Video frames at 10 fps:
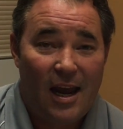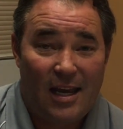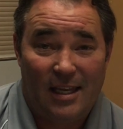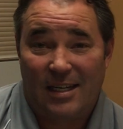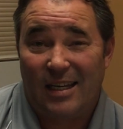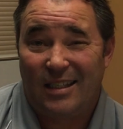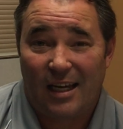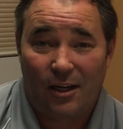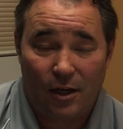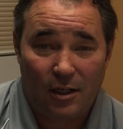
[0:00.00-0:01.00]
and they're dead
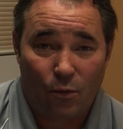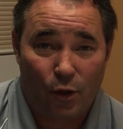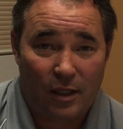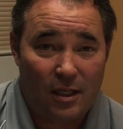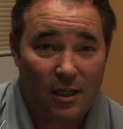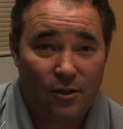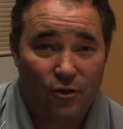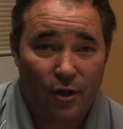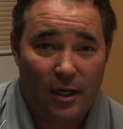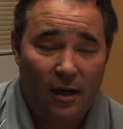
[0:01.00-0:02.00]
set keen to work in the
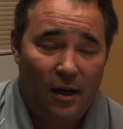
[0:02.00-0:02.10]
industry.